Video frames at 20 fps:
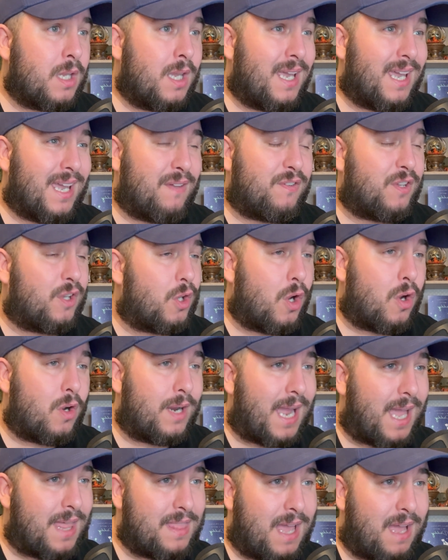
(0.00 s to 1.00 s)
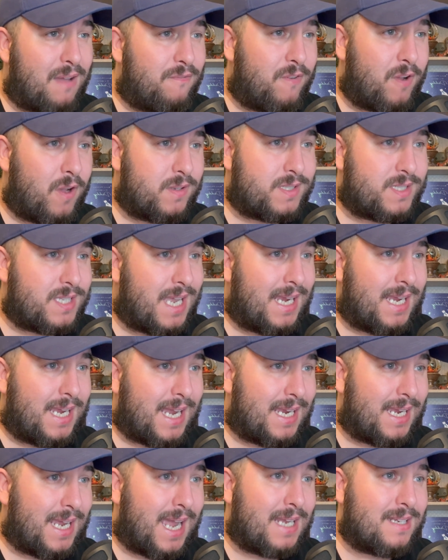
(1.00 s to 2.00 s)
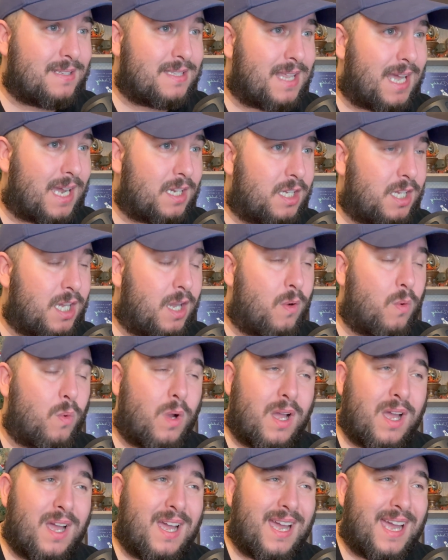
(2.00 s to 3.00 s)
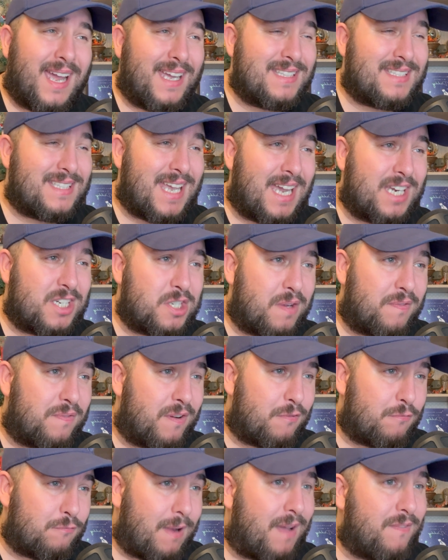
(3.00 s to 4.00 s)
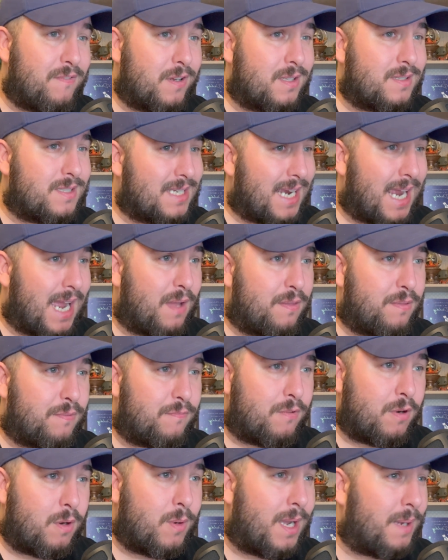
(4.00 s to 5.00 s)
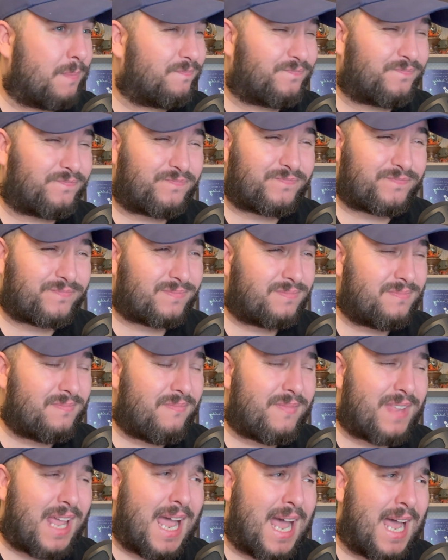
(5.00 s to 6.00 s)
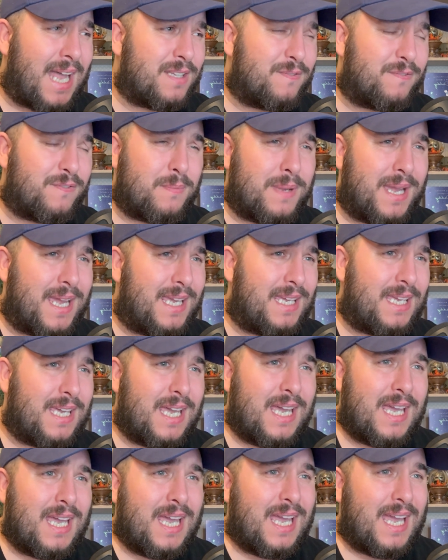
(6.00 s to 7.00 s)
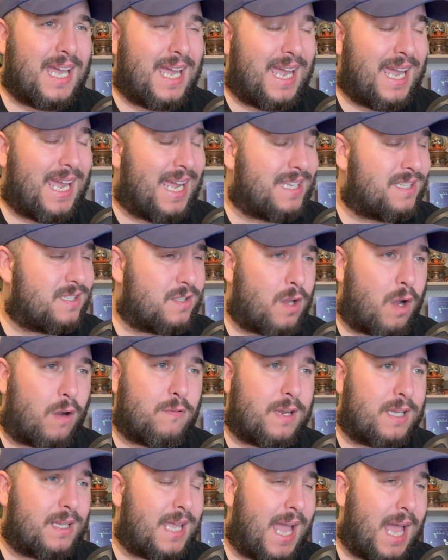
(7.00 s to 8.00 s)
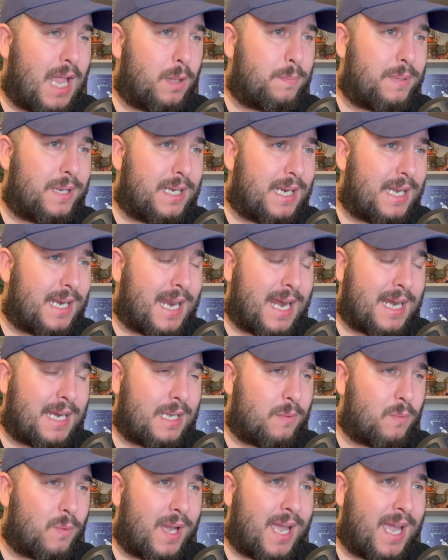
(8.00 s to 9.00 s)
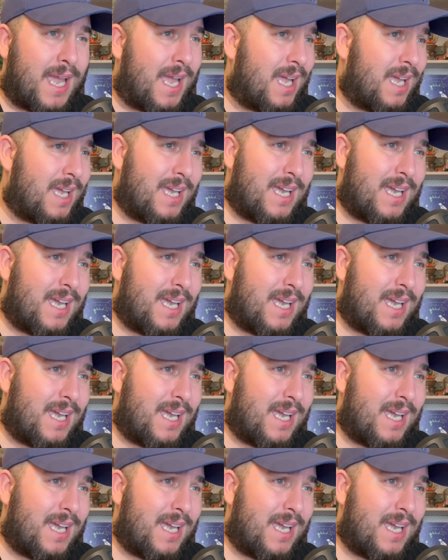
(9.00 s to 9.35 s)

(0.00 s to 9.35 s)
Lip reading: If you don't get there first thing and get into that queue, it takes you forever to get through it. And for me, it's not really helping in any way.